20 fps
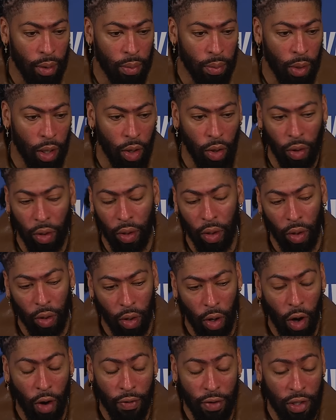But on, on
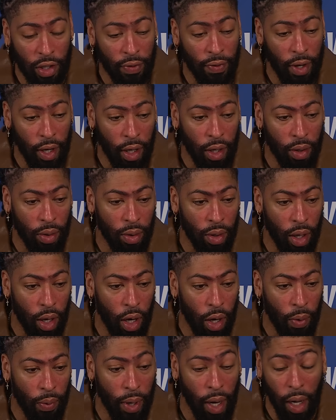the offensive end,
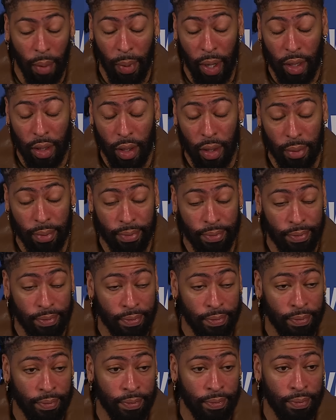uh, we got to make some.
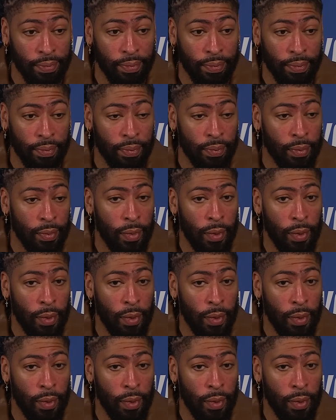Kobe.